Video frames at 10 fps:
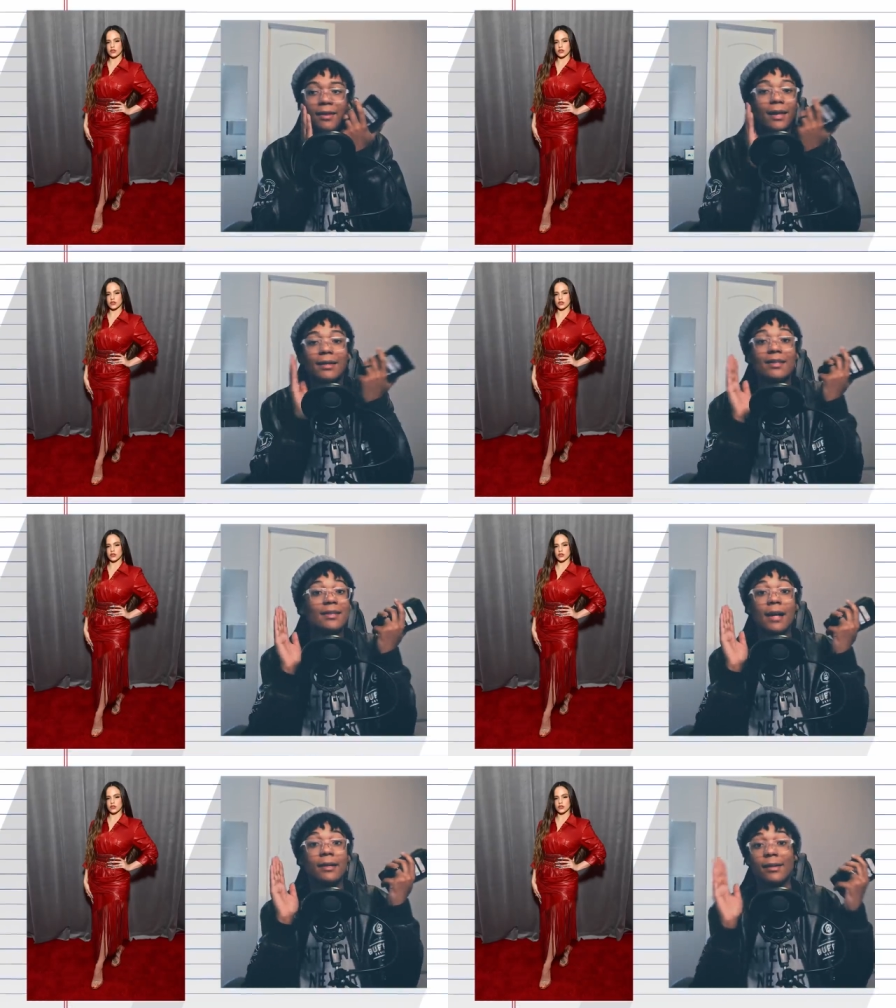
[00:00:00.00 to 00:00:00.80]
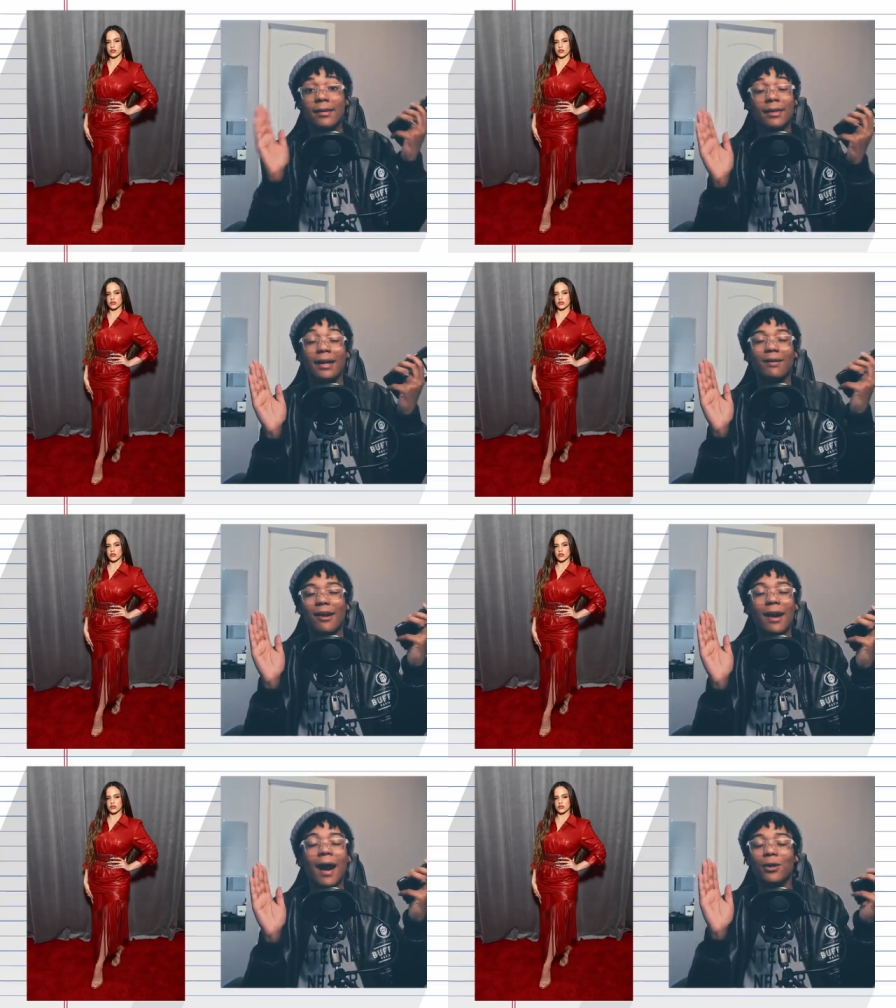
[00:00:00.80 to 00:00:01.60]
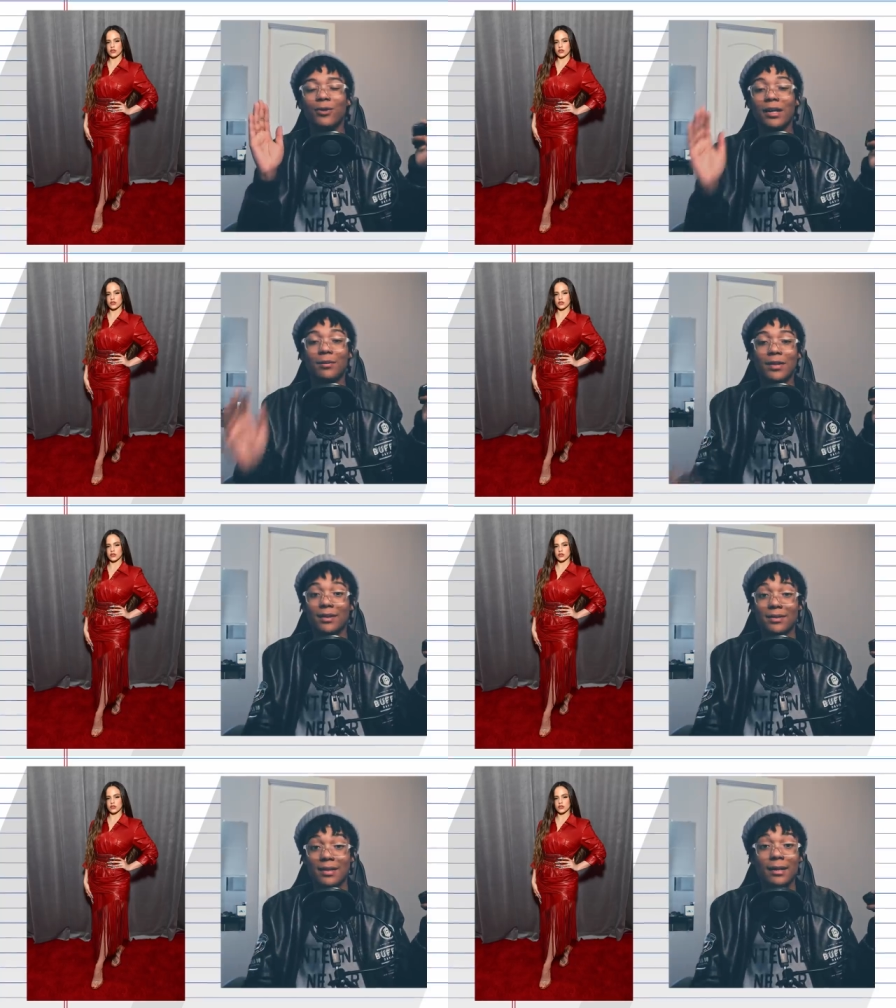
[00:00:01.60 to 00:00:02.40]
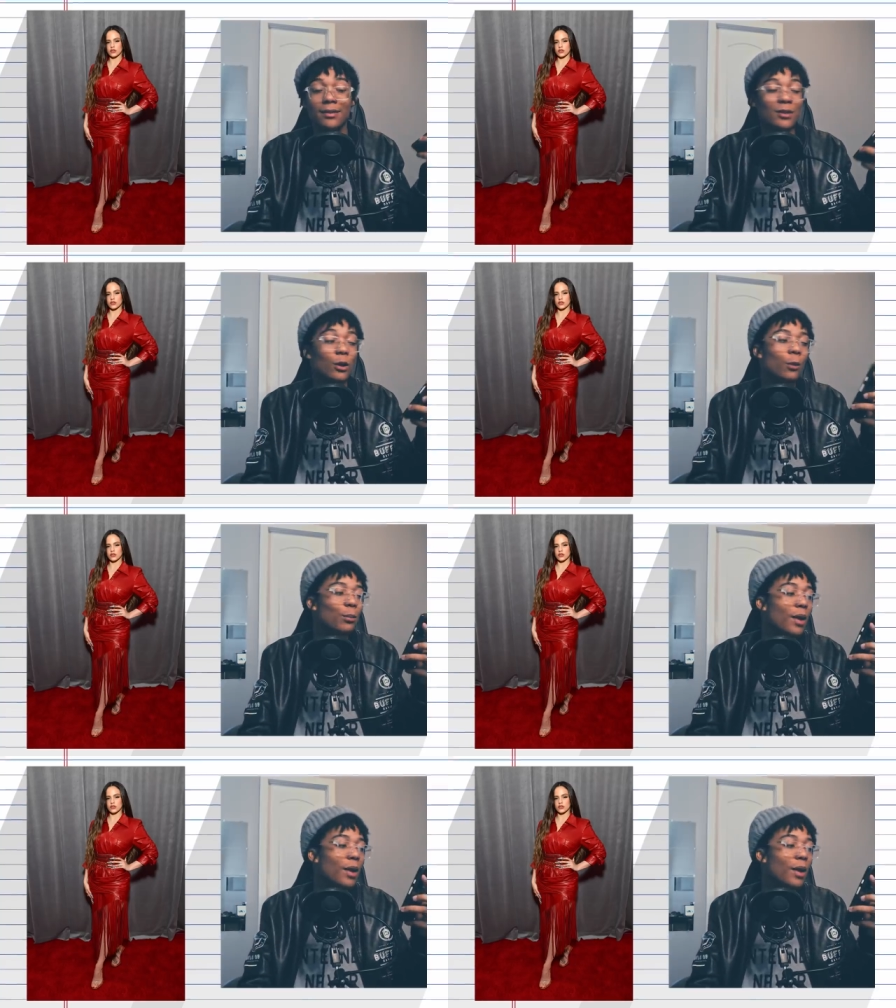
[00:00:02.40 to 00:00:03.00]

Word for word: Like, that's not a good thing, right? I don't think being a stan is cute,